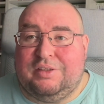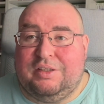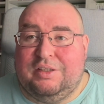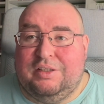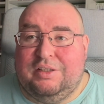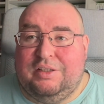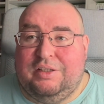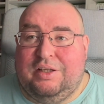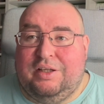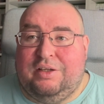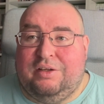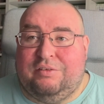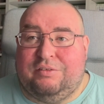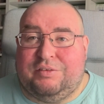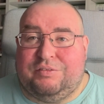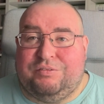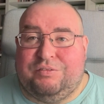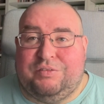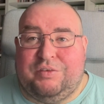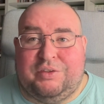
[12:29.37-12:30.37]
yeah, I
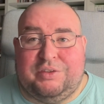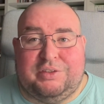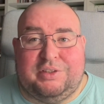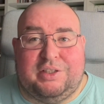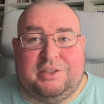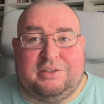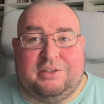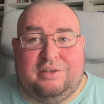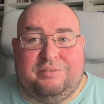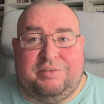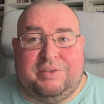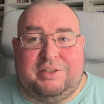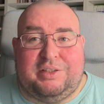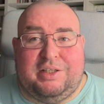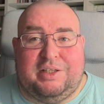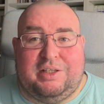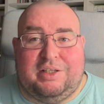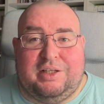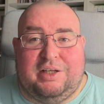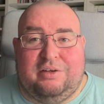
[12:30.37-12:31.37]
suppose next I'll be
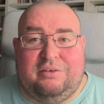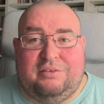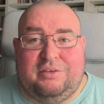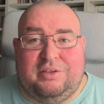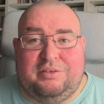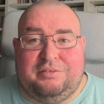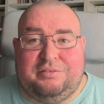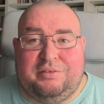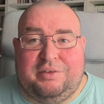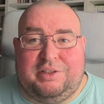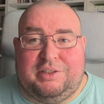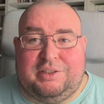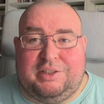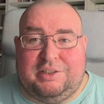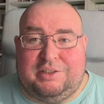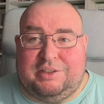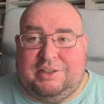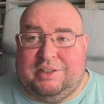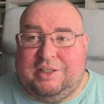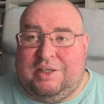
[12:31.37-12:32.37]
digging out all the
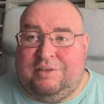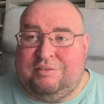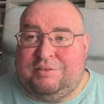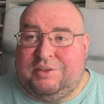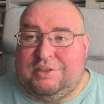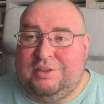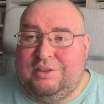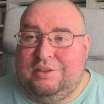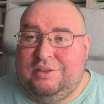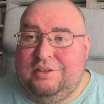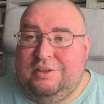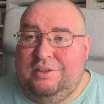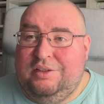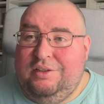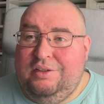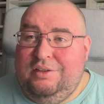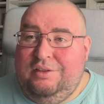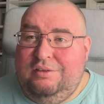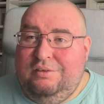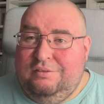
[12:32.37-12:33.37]
360 games.
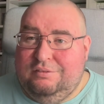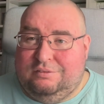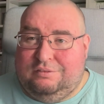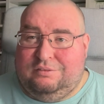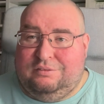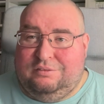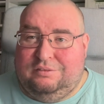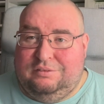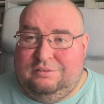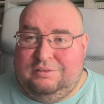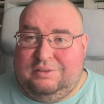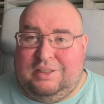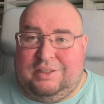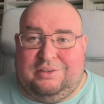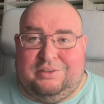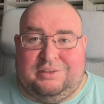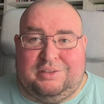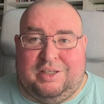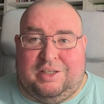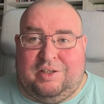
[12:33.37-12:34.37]
That
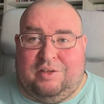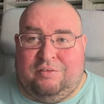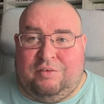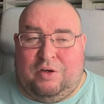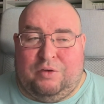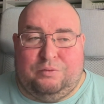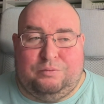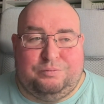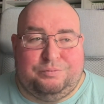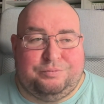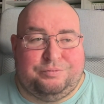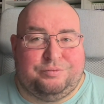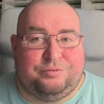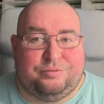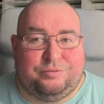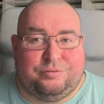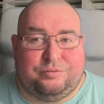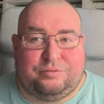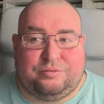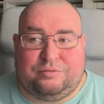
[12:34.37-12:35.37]
could take a while,
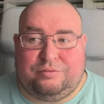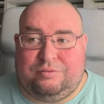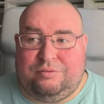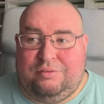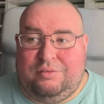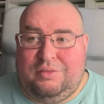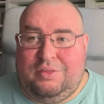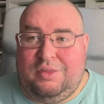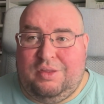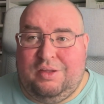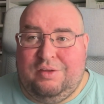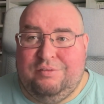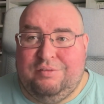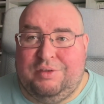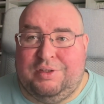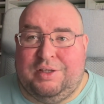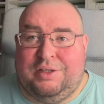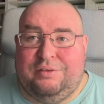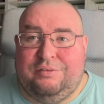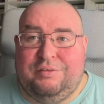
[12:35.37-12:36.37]

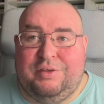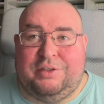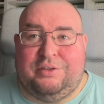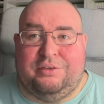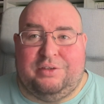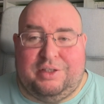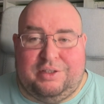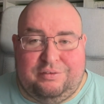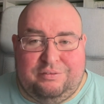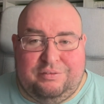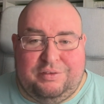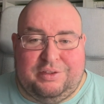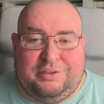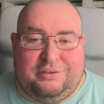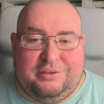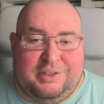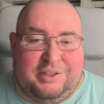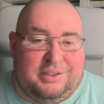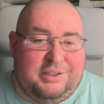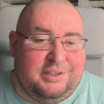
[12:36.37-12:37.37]
but yeah, we'll do
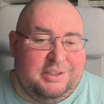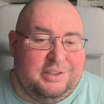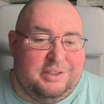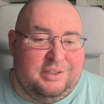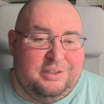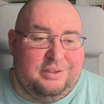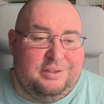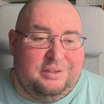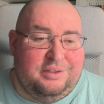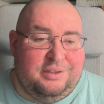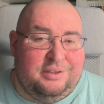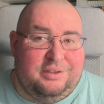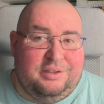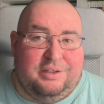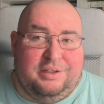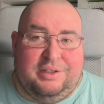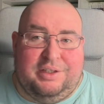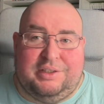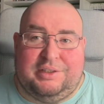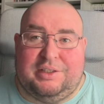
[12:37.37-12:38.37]
it.
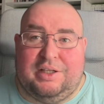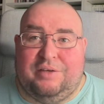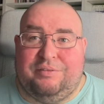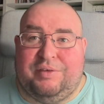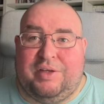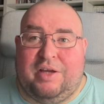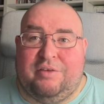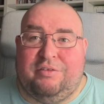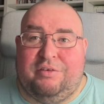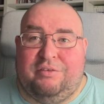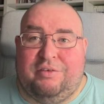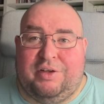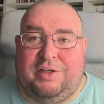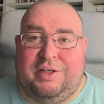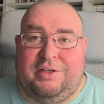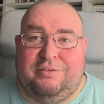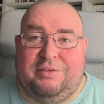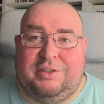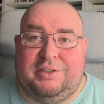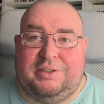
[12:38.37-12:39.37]
At least that'll be everyone
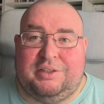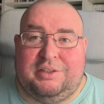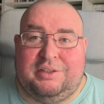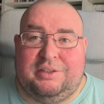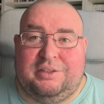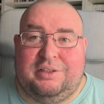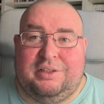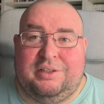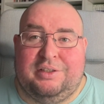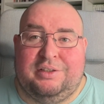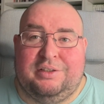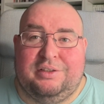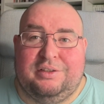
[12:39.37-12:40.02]
there is, and there